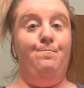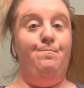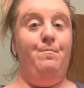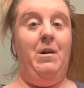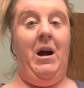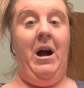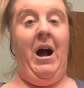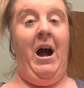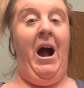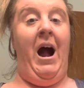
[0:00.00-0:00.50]

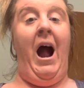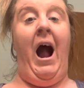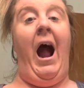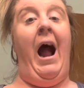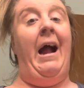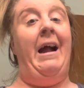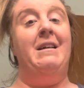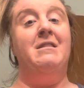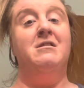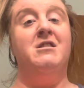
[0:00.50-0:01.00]
uh,
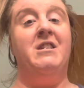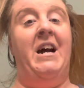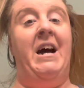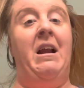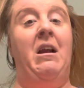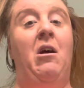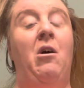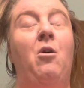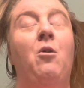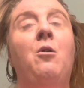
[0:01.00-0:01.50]

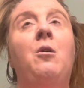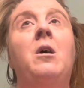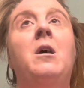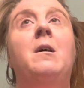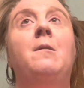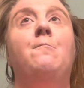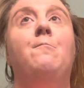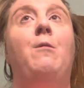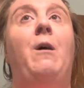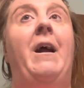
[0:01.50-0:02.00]
eyeshadow
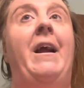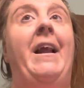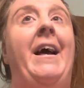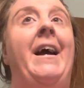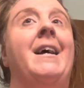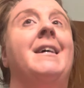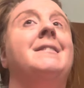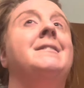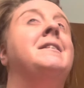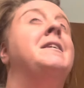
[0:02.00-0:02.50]

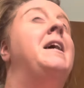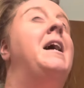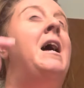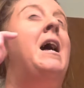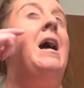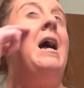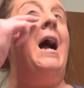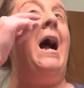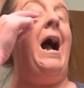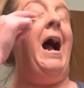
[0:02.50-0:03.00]
products
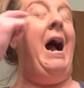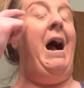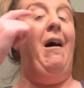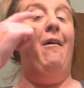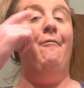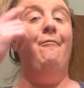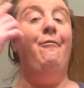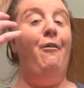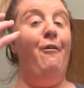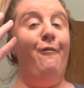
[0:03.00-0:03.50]

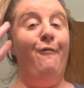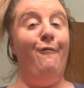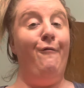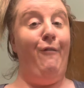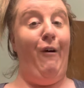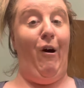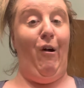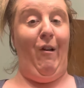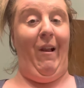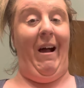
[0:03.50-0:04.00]
have
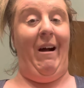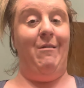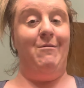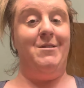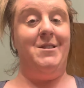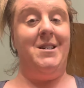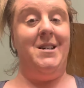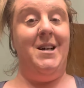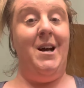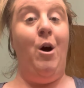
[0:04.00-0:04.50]

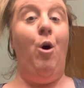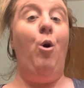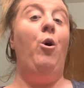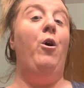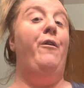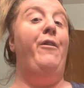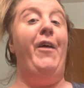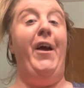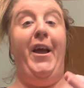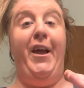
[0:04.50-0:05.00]
fallout,
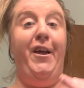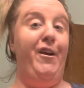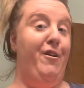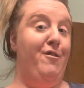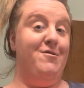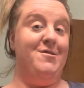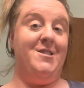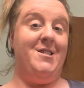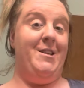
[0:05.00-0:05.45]
or they used